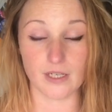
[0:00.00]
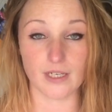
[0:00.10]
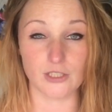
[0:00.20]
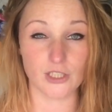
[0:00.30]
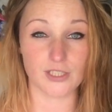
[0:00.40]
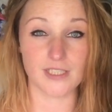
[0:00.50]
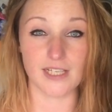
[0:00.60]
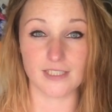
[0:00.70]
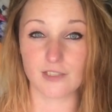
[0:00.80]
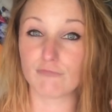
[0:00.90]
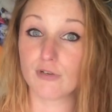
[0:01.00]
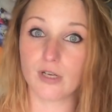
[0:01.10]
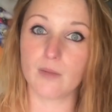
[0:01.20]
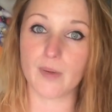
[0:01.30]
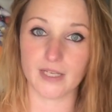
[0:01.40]
it just lists
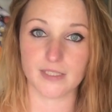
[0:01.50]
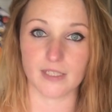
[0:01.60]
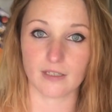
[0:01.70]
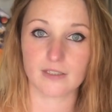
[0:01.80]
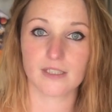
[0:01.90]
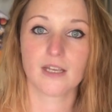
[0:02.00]
really basics,